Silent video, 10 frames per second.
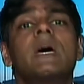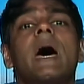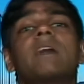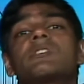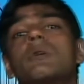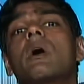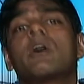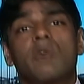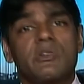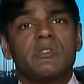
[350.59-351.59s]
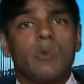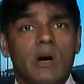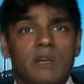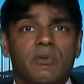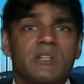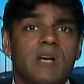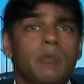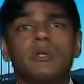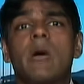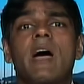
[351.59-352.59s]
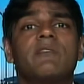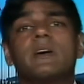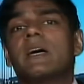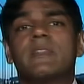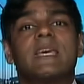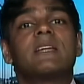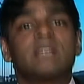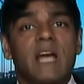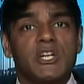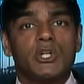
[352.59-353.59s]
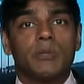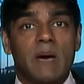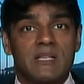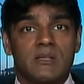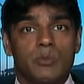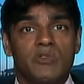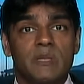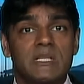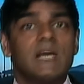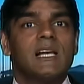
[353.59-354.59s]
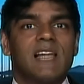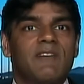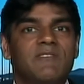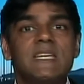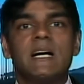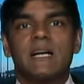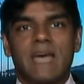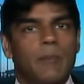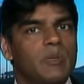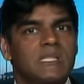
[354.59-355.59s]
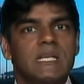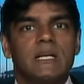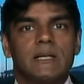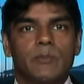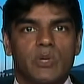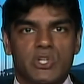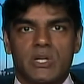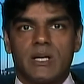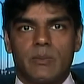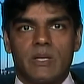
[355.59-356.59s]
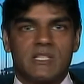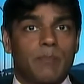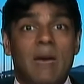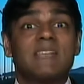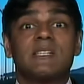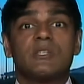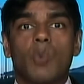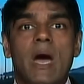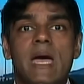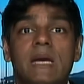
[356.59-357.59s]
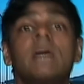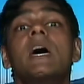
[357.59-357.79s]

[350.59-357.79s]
And so across the world, for example, you have uh, the international peasant movement La Via Campesina, which uh, means the peasant way.